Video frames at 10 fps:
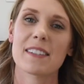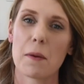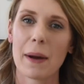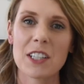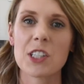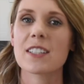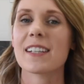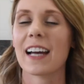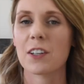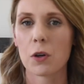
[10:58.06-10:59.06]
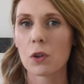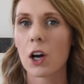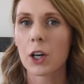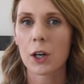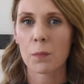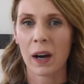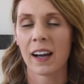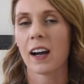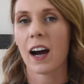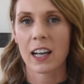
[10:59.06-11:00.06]
I mentioned, I no longer
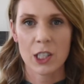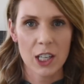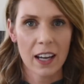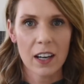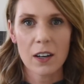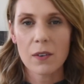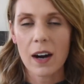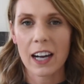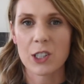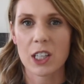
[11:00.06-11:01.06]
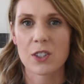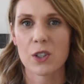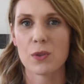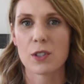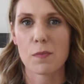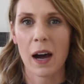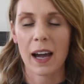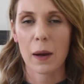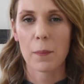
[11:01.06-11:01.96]
buy eyeshadow. I just use my